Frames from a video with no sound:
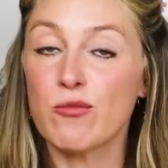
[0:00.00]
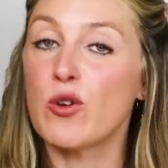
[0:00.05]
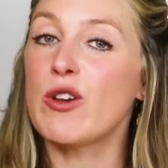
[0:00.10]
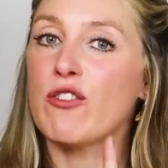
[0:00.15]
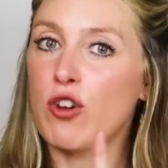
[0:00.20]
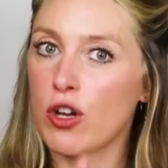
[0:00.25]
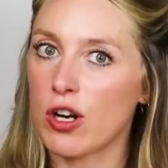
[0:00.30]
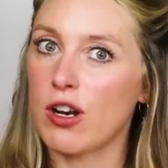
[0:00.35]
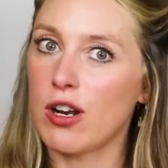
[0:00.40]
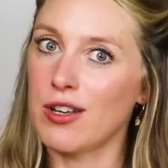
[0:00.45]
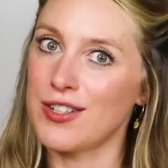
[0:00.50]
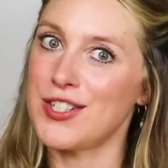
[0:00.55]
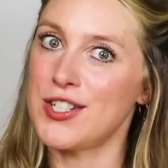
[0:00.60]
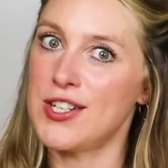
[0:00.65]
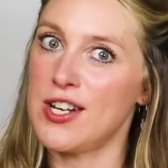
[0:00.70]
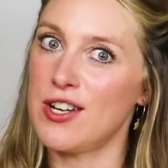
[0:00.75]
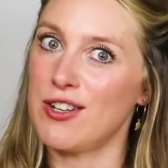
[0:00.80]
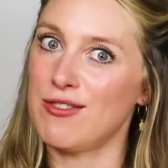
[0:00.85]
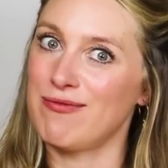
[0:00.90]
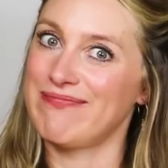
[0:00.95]
We've got a lot to
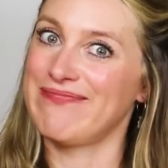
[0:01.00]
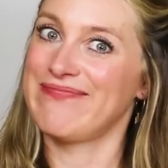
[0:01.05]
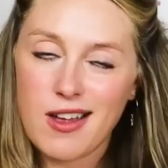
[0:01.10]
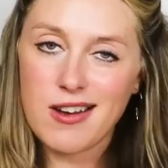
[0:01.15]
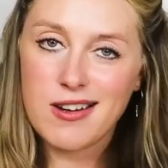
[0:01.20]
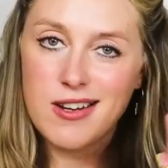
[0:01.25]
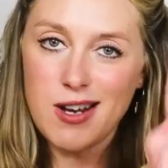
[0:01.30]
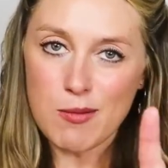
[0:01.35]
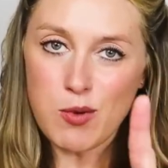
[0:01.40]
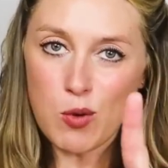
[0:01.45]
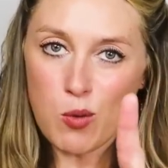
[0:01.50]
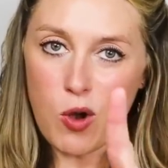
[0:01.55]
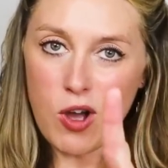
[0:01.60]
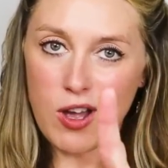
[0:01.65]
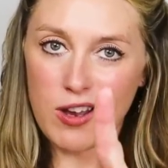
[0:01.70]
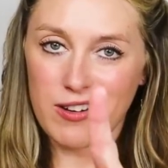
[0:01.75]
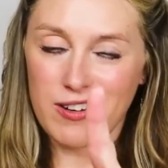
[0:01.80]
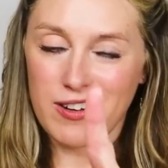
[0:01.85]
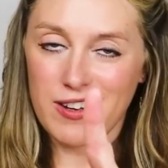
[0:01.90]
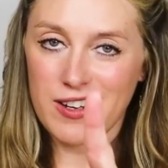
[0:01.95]
do. Number
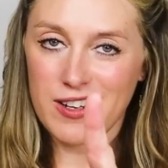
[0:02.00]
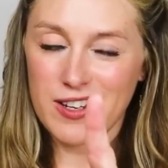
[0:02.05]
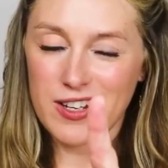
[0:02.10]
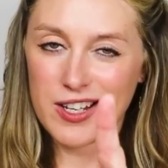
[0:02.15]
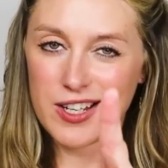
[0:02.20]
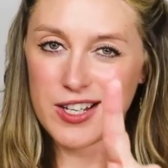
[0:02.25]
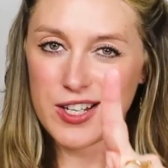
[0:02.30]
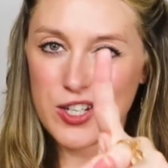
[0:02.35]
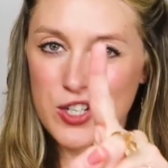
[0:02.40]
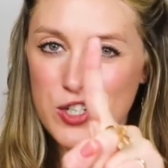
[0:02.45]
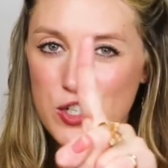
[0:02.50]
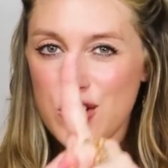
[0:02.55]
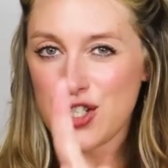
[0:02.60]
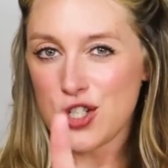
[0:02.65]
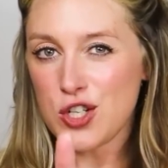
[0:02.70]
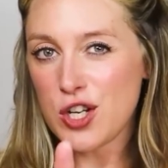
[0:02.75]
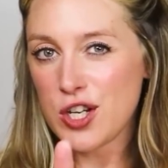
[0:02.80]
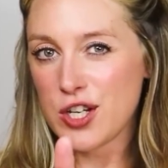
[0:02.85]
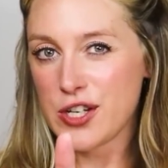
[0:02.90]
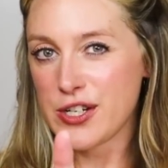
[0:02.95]
1,
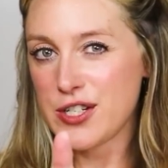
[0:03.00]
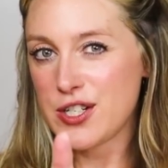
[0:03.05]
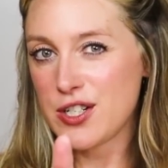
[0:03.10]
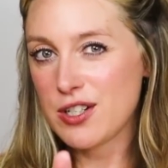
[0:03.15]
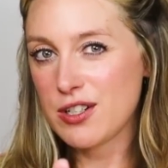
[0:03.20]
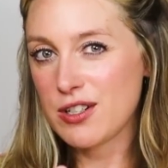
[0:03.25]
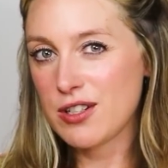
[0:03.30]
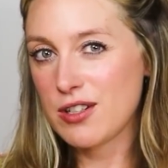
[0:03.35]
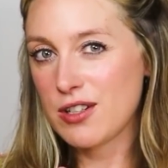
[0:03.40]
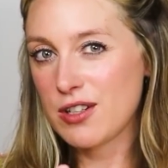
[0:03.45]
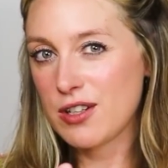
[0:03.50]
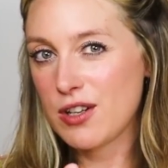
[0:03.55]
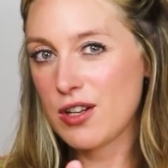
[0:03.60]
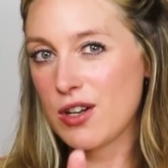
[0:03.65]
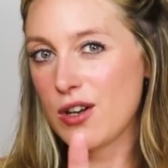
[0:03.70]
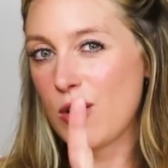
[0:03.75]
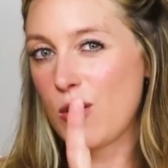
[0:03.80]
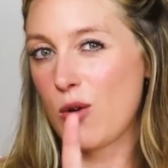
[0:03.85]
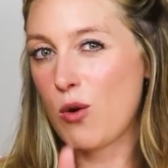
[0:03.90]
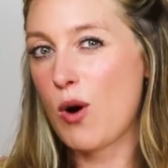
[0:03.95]
should
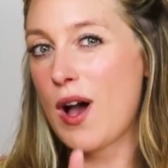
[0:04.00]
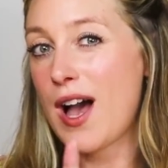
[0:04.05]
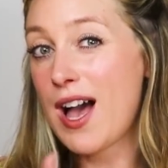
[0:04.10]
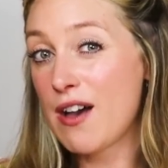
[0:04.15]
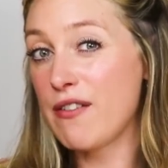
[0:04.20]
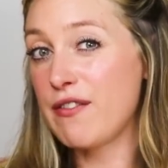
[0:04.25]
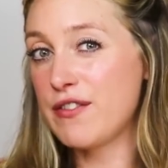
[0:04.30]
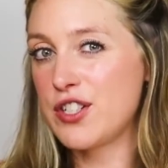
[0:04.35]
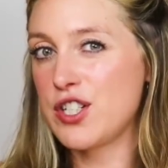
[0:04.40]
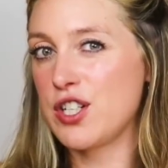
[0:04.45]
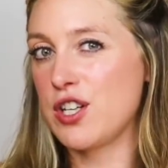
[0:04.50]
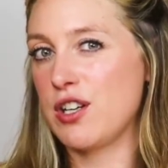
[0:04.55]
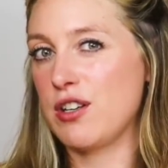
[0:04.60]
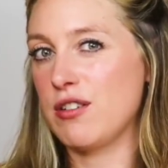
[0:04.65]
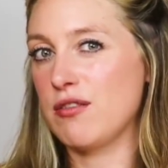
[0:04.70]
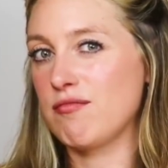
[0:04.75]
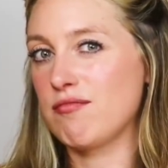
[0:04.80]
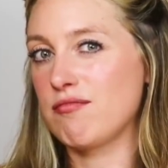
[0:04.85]
or have to.